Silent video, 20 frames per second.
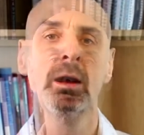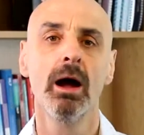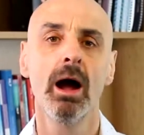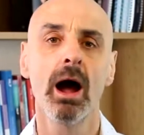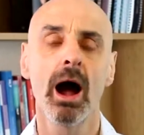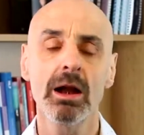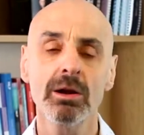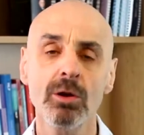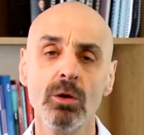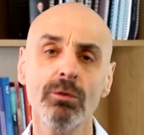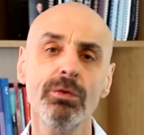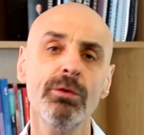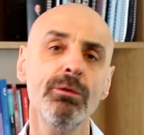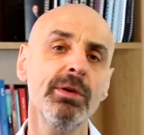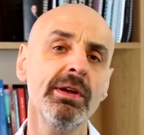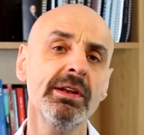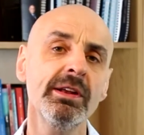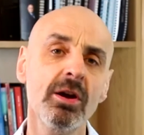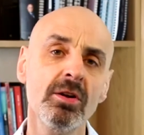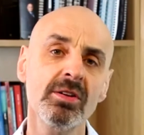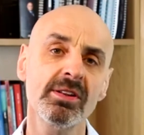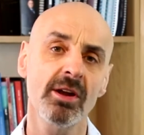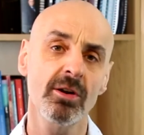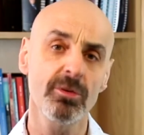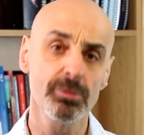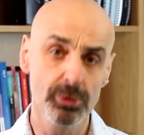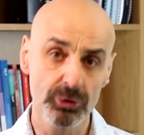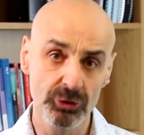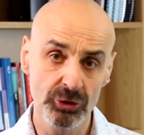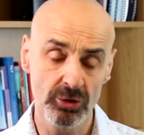A lot of the videos that I've
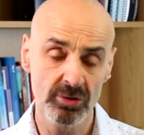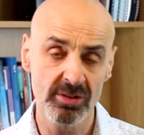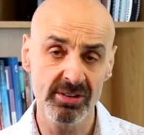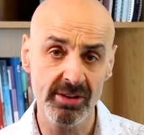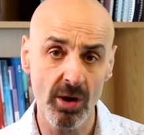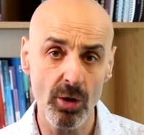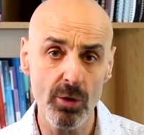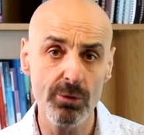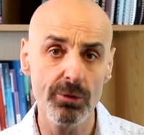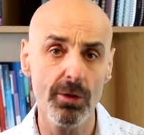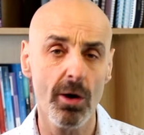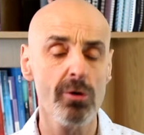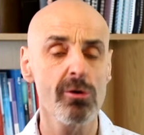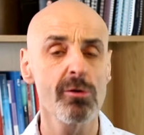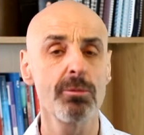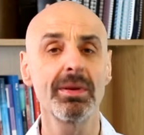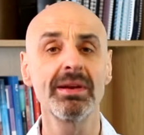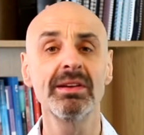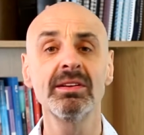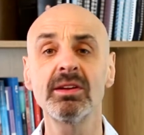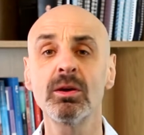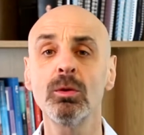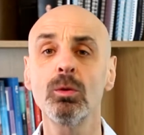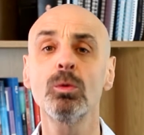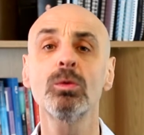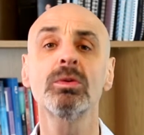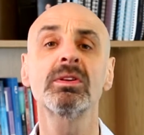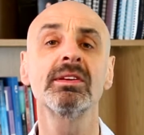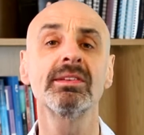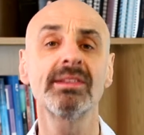produced so far have been
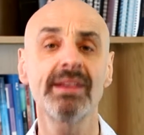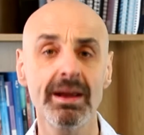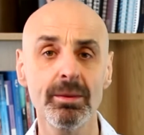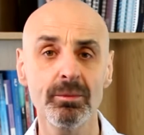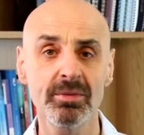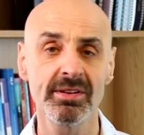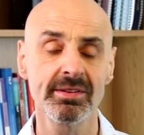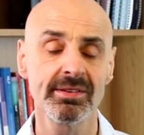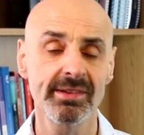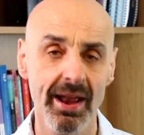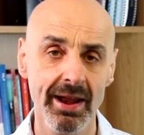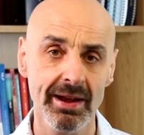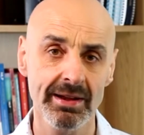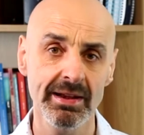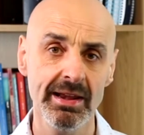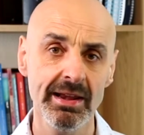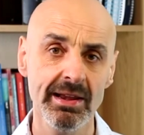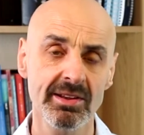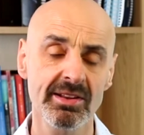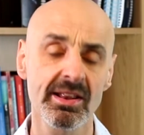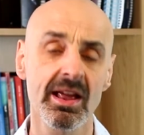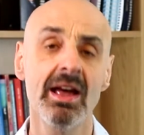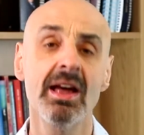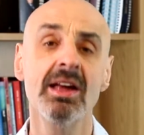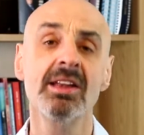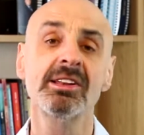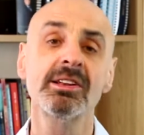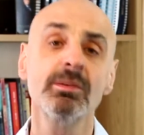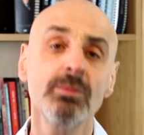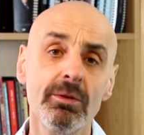tools and tips and techniques.
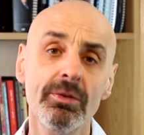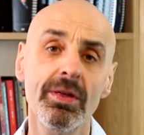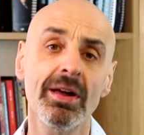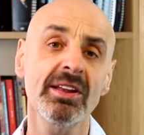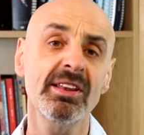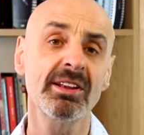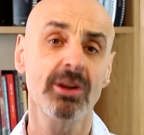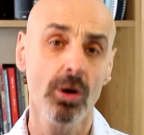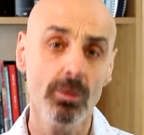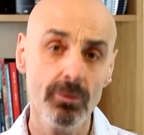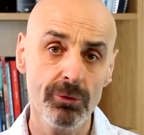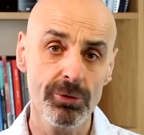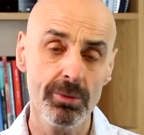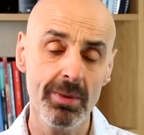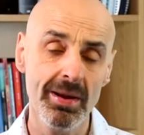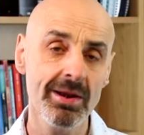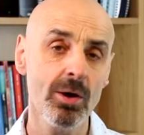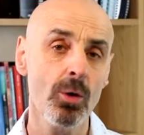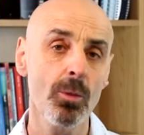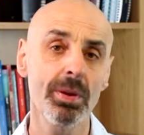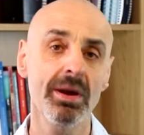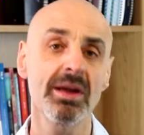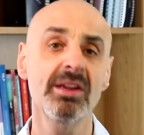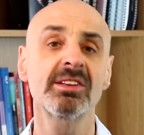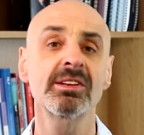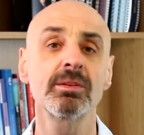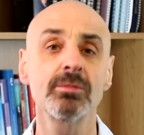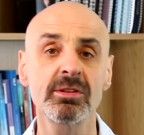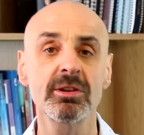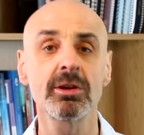Some of that's come from NLP,
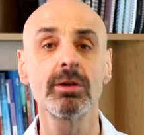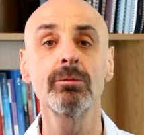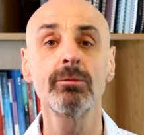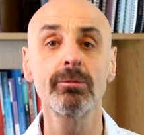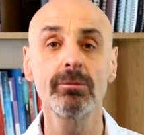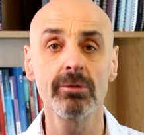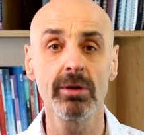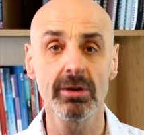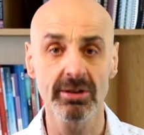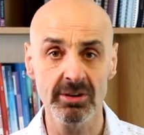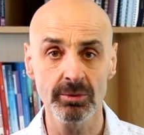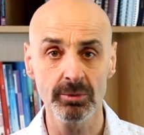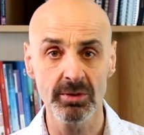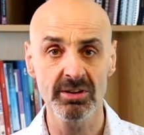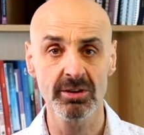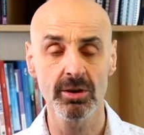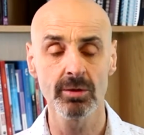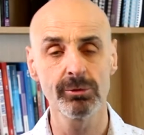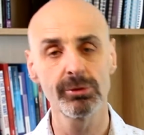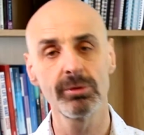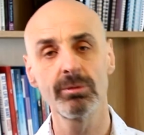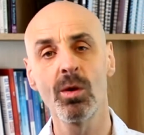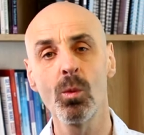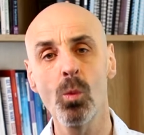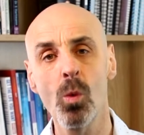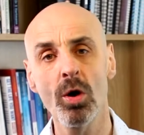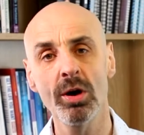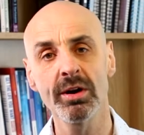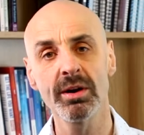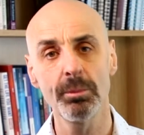some has come from the
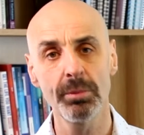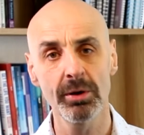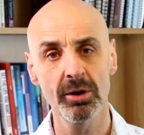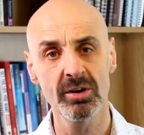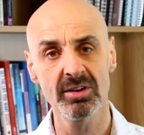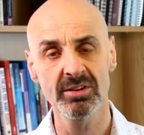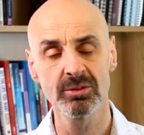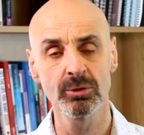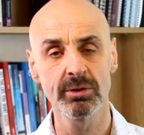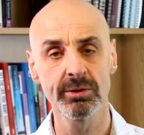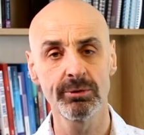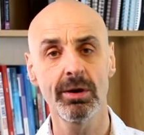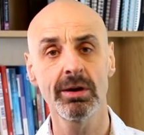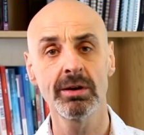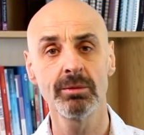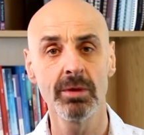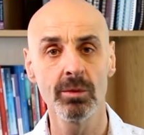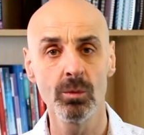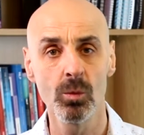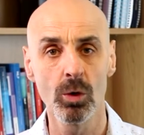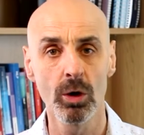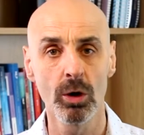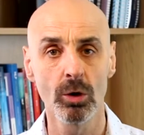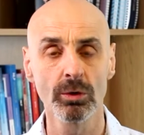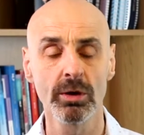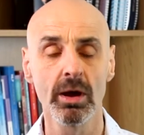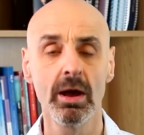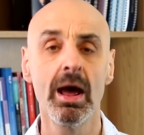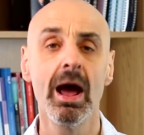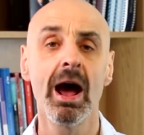wider personal development world.
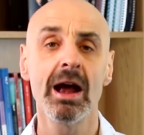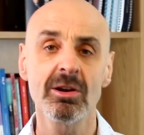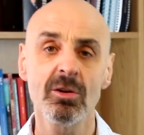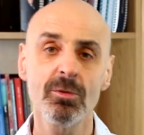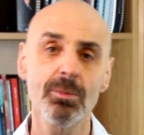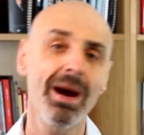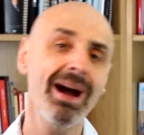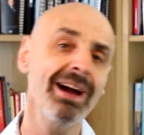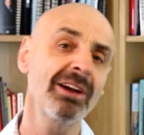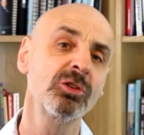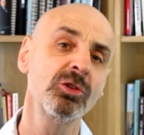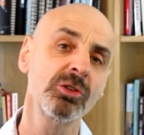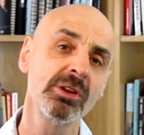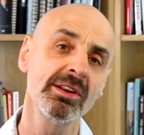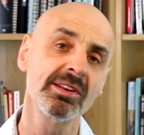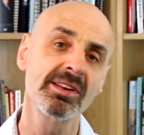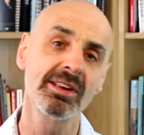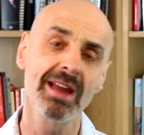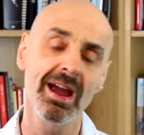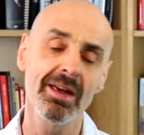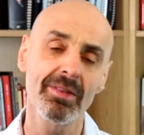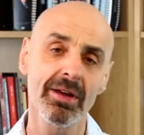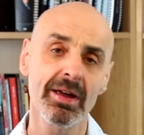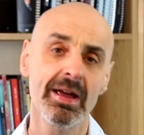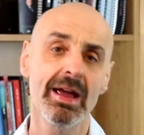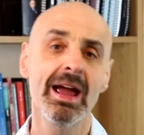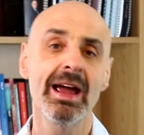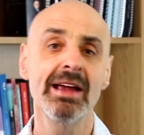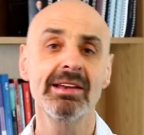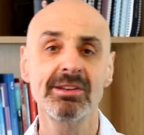And I've packaged it together
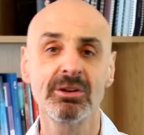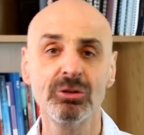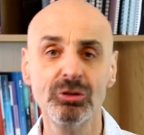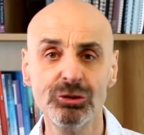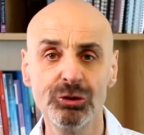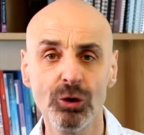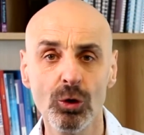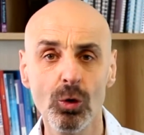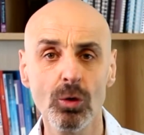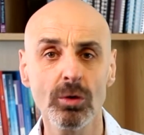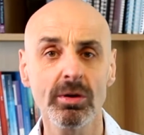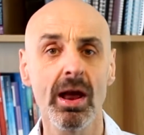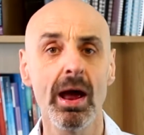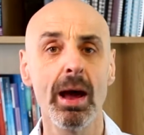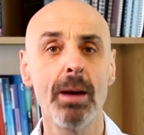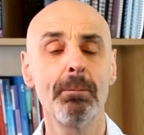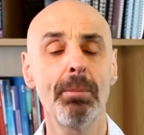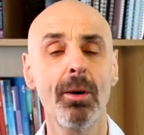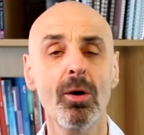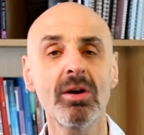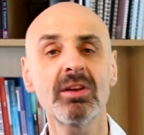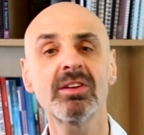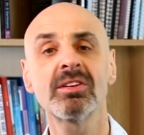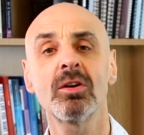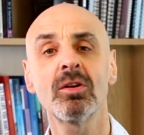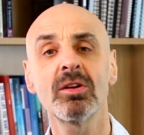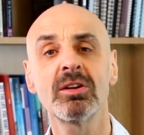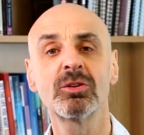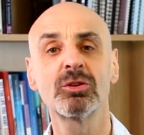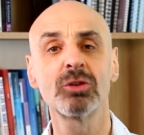into short,
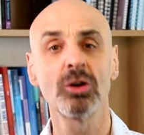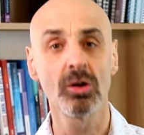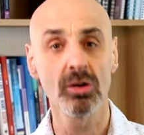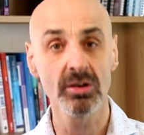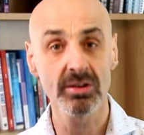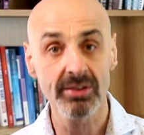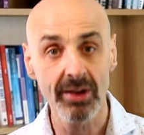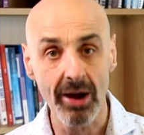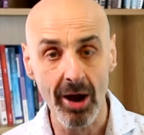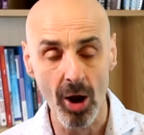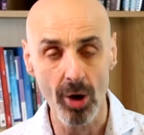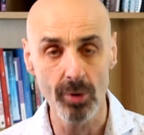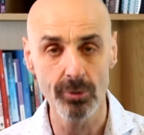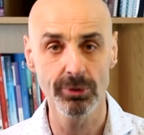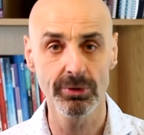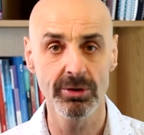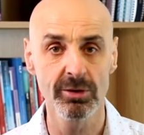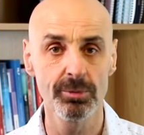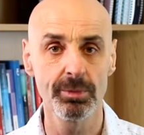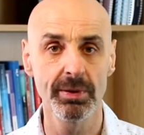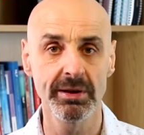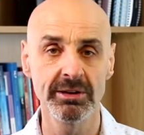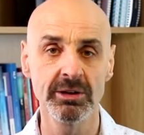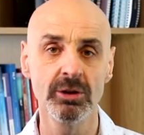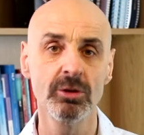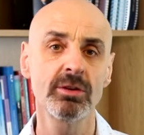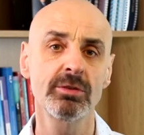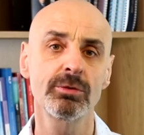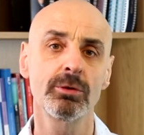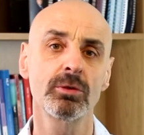bite-sized chunks that hopefully have been
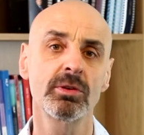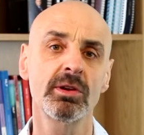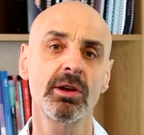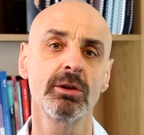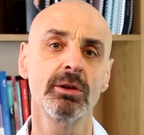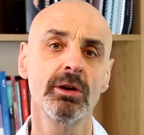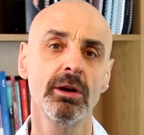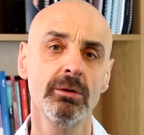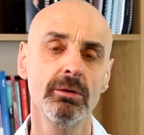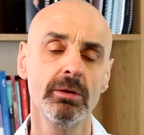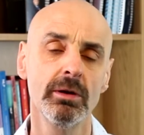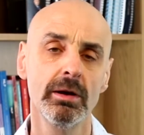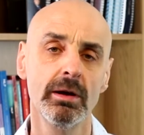useful to you.